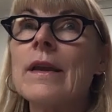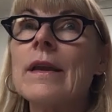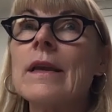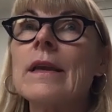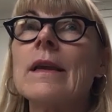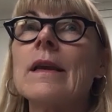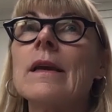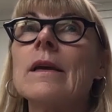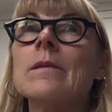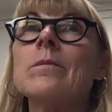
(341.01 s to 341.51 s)

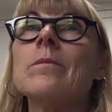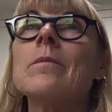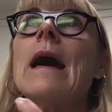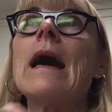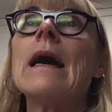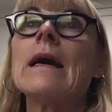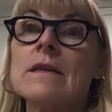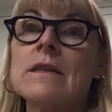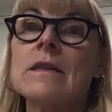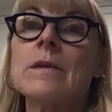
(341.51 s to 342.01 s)
can
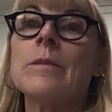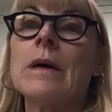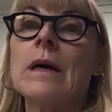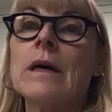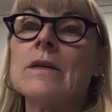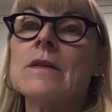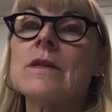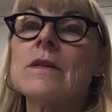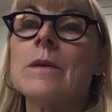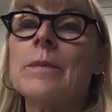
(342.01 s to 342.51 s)

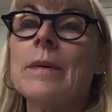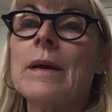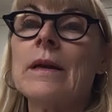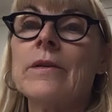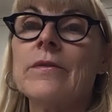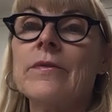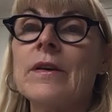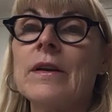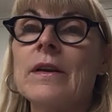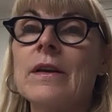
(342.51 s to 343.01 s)
maximize the
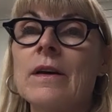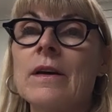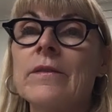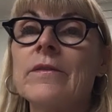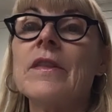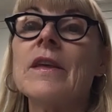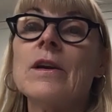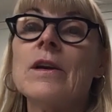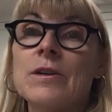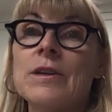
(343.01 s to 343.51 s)
benefit of
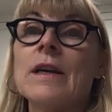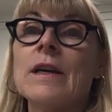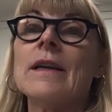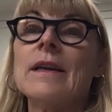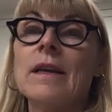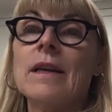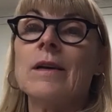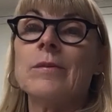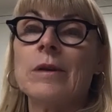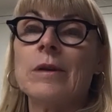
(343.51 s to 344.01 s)
their
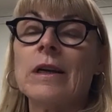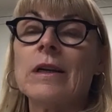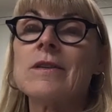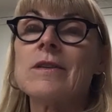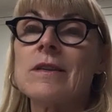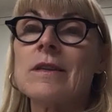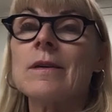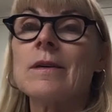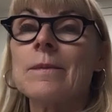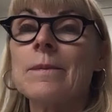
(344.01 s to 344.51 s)
dynamics.